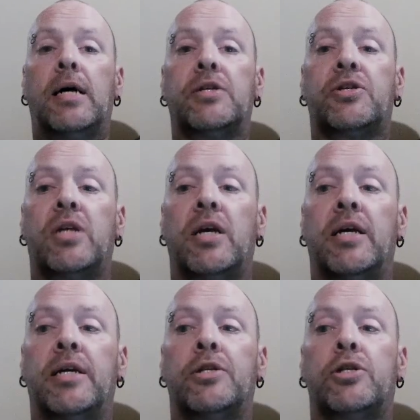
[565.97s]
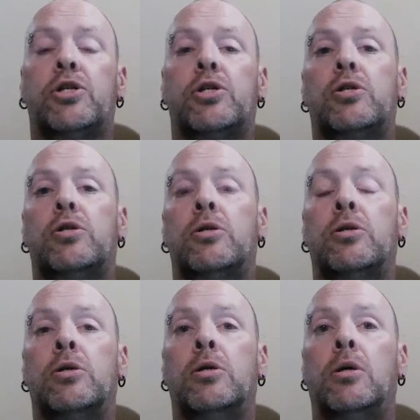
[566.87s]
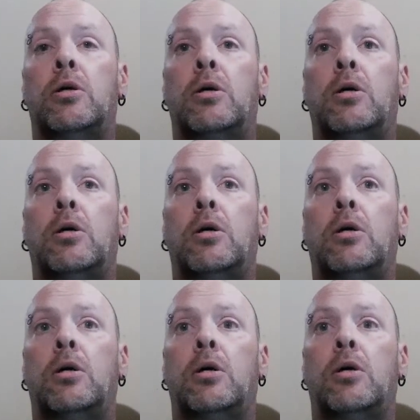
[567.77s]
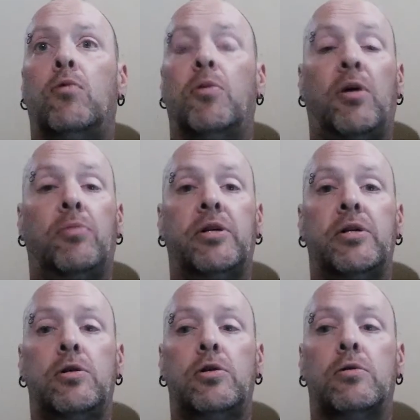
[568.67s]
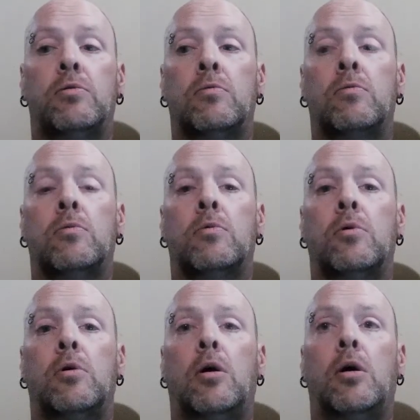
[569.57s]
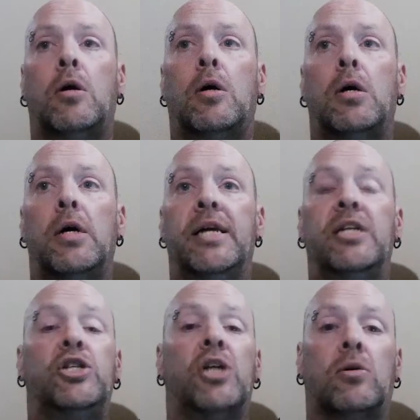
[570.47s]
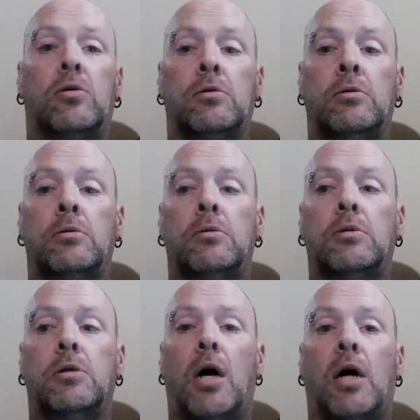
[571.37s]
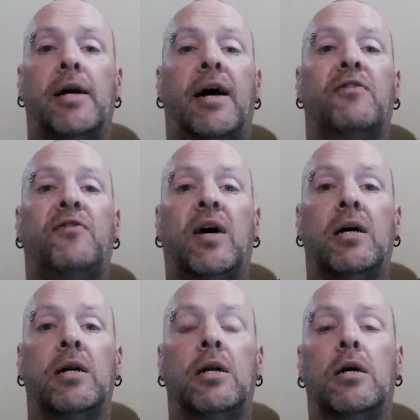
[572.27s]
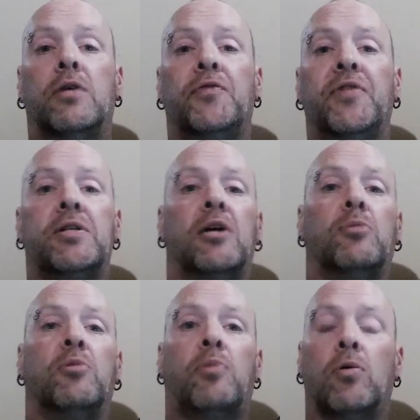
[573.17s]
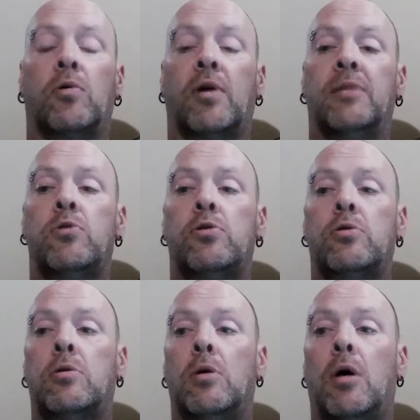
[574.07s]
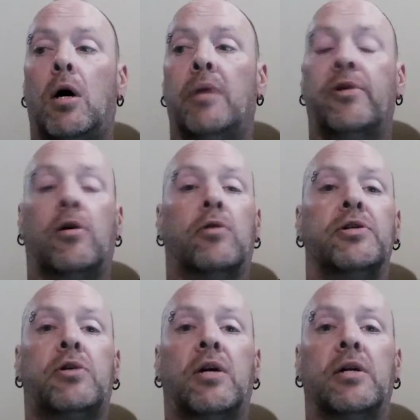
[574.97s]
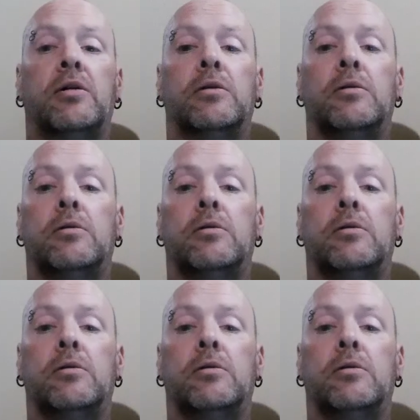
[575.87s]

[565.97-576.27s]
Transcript: Since Republicans in general are not fond of entitlement programs, they're always trying to